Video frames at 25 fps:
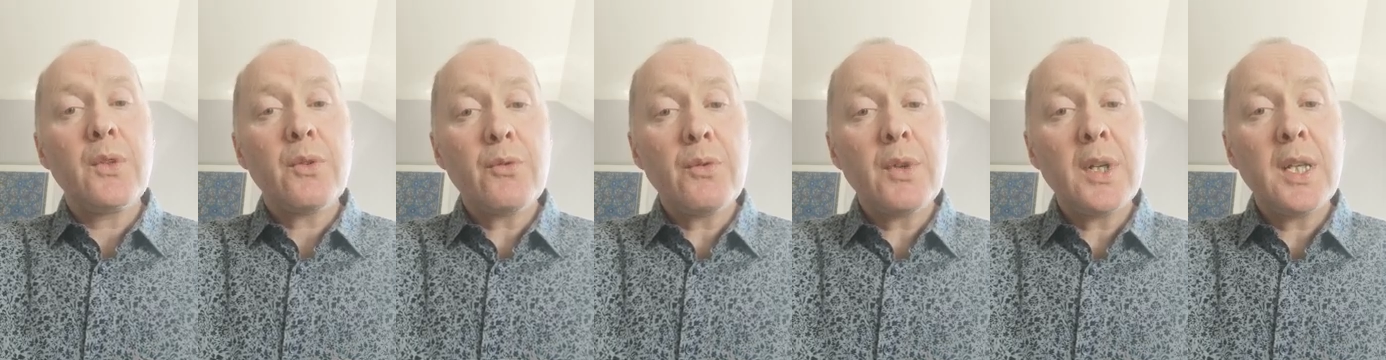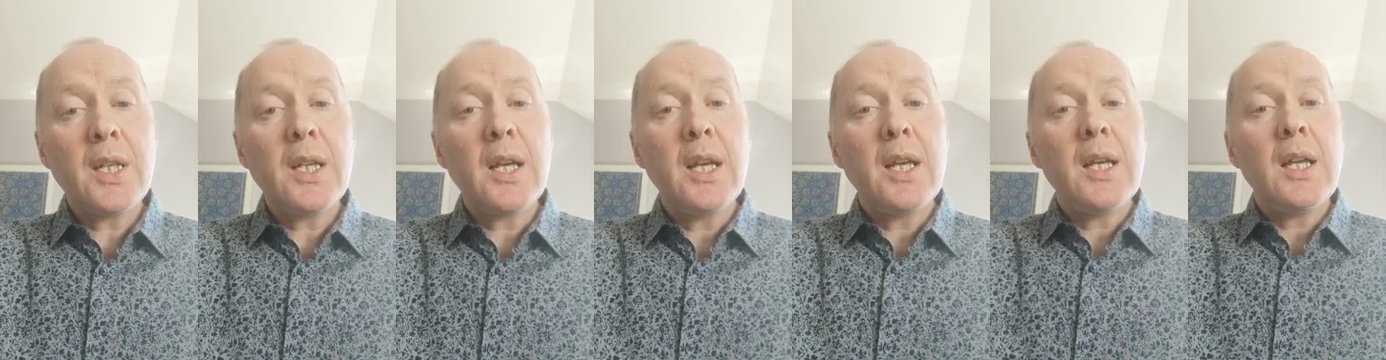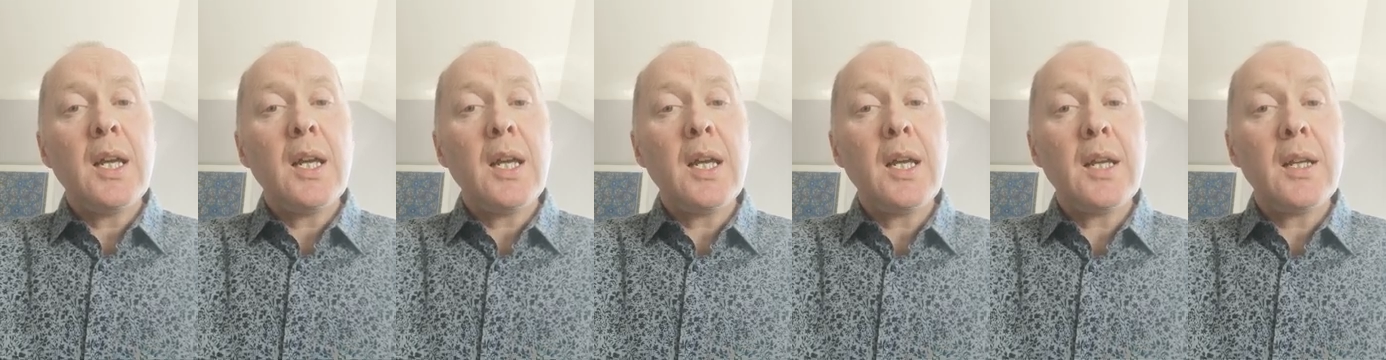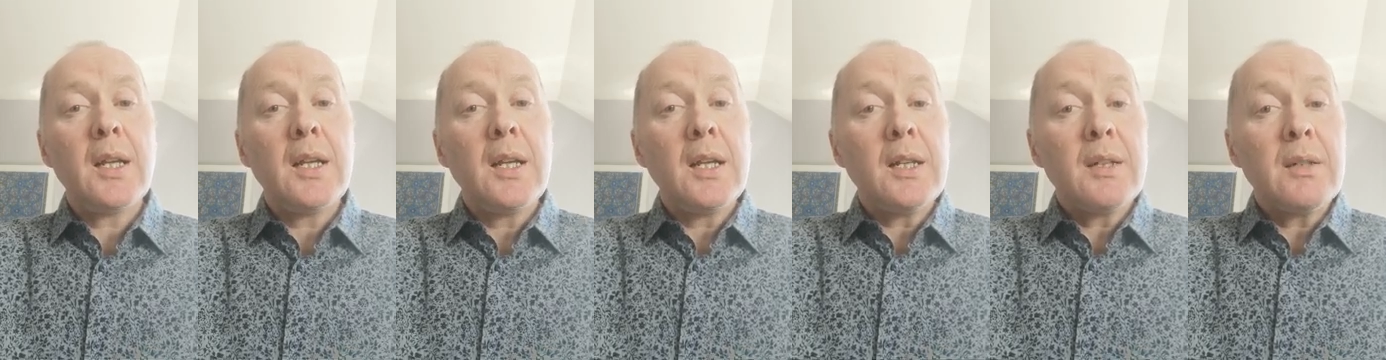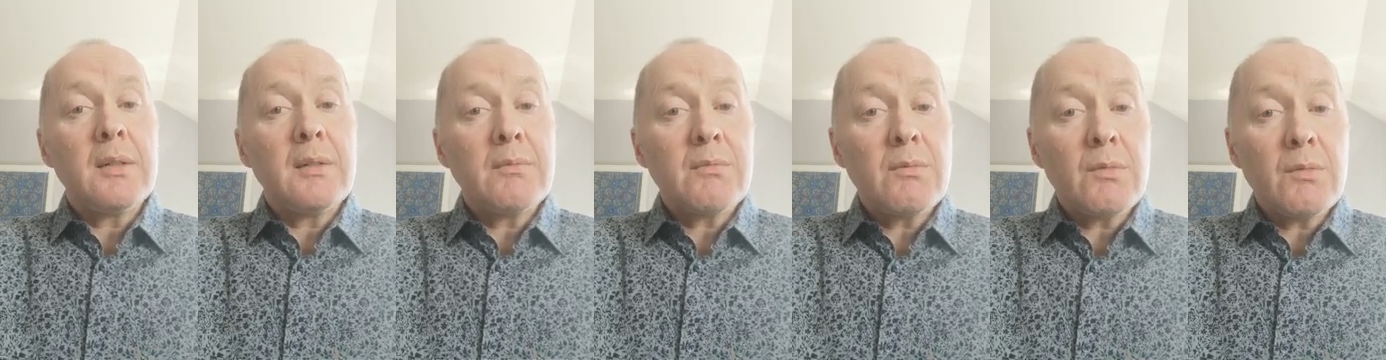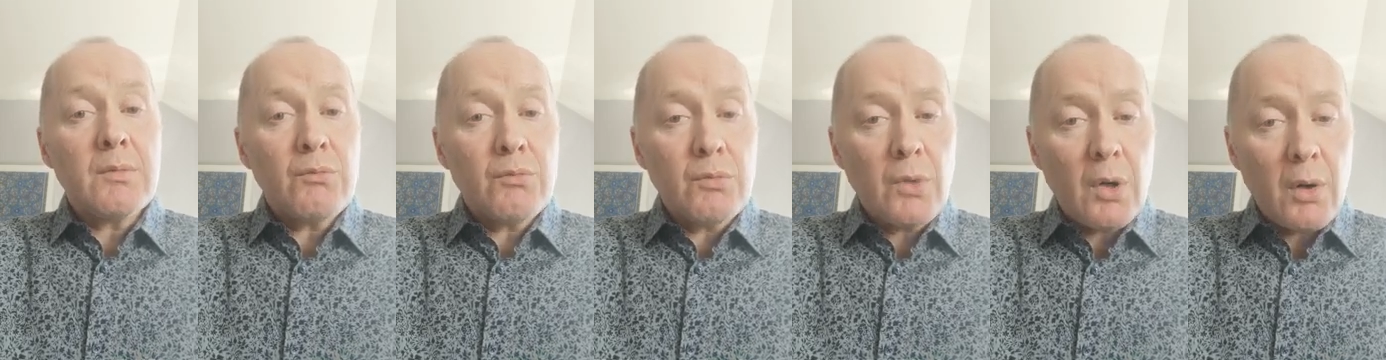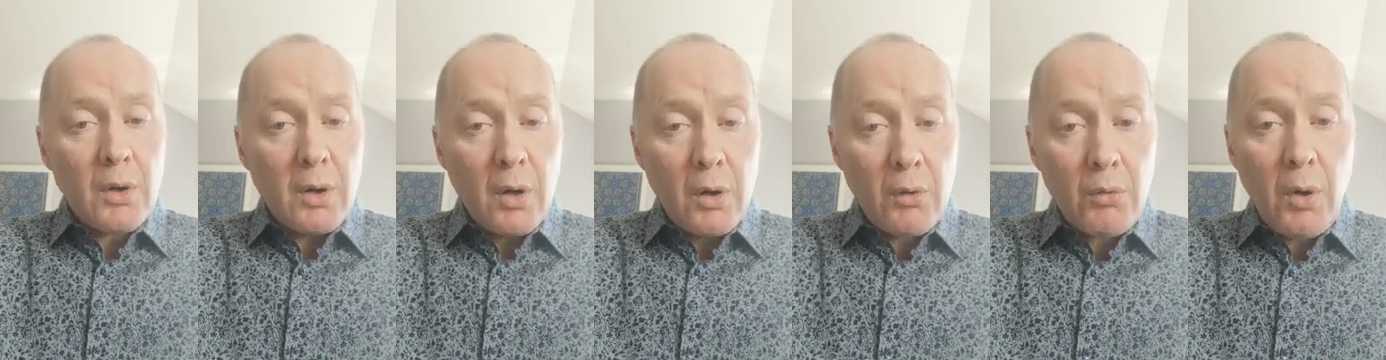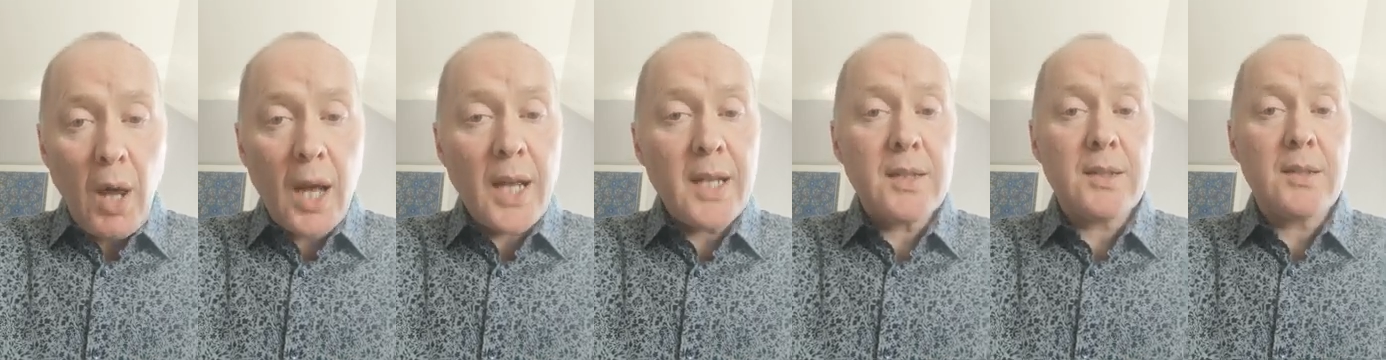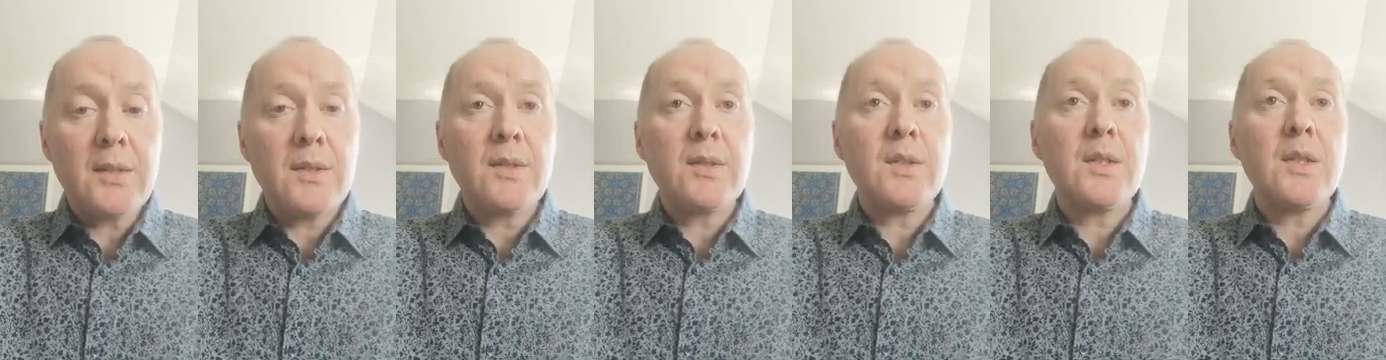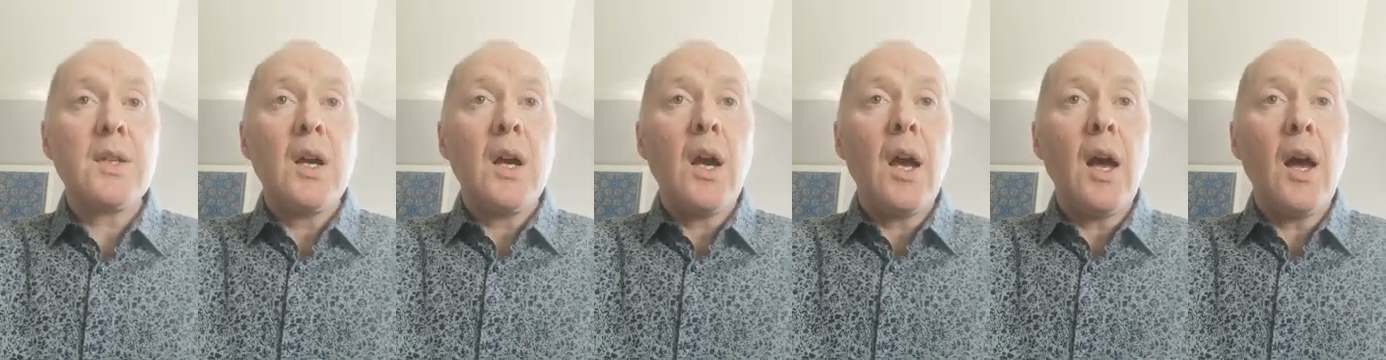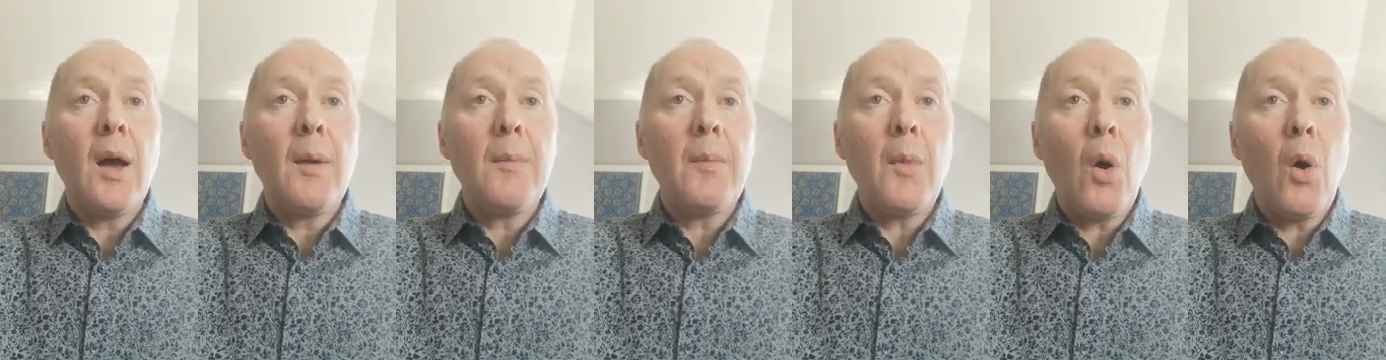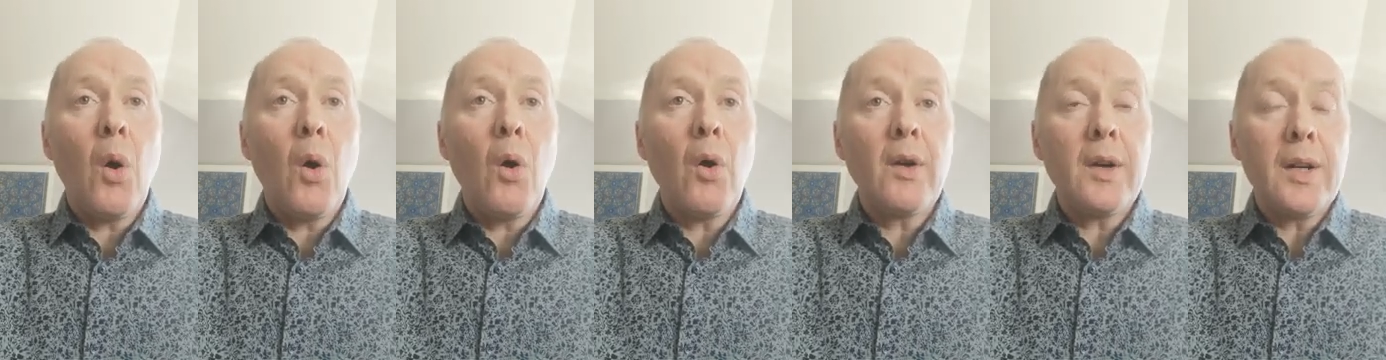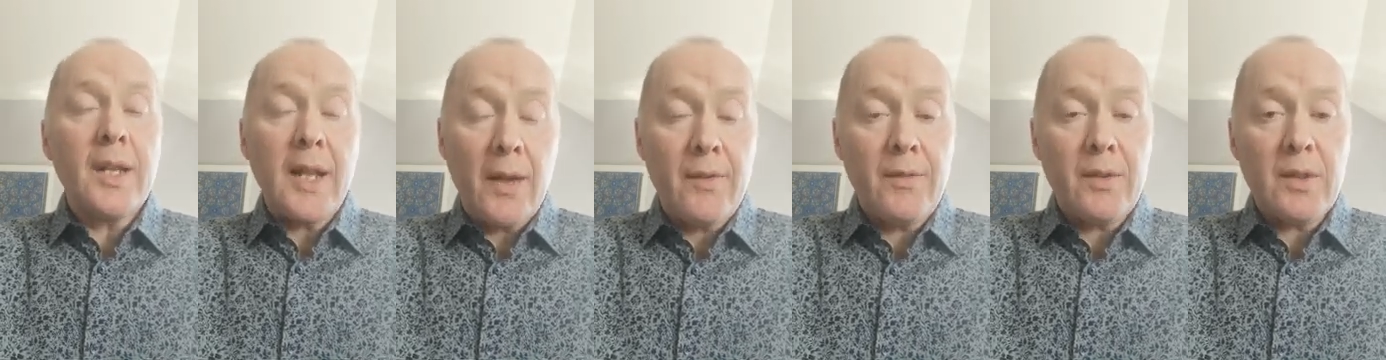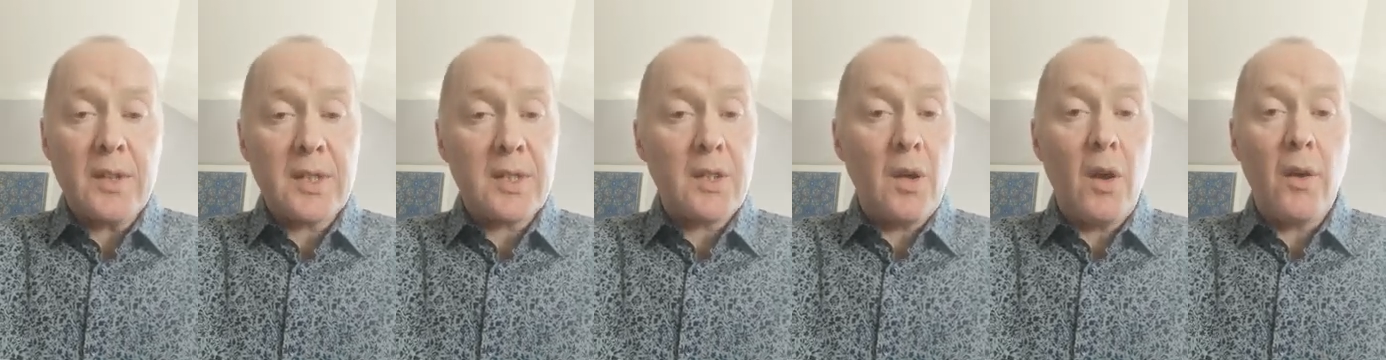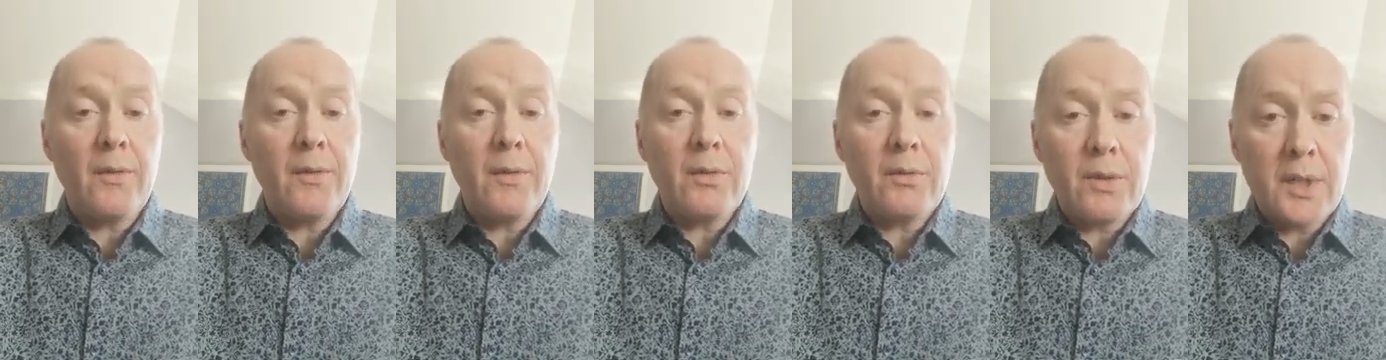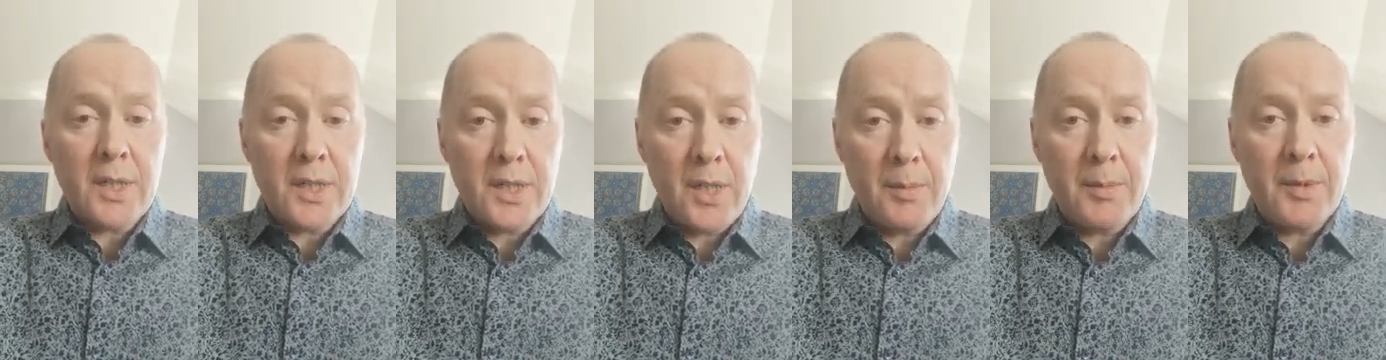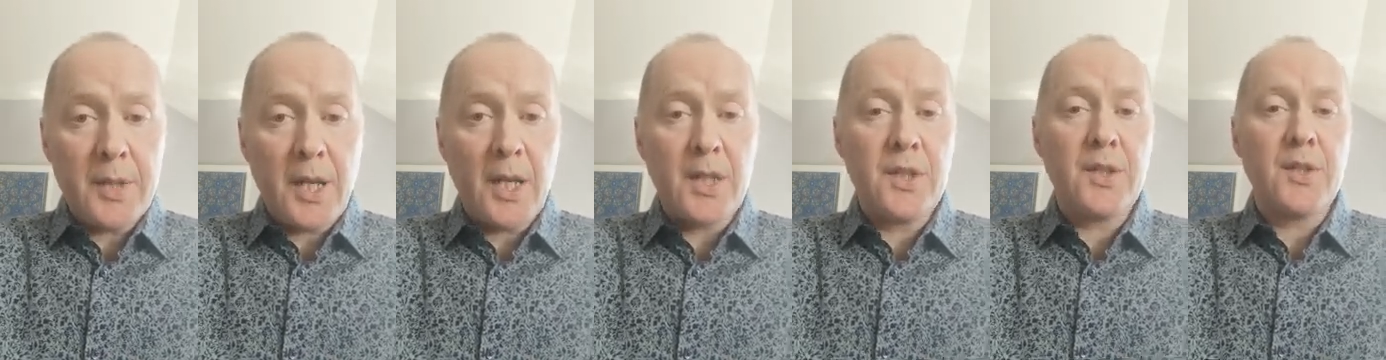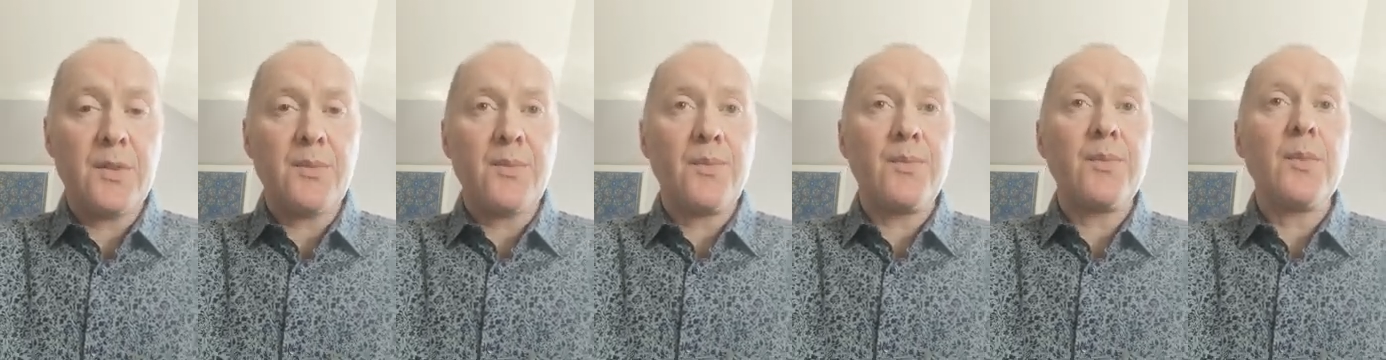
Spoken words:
three horizons or levels of interpretation.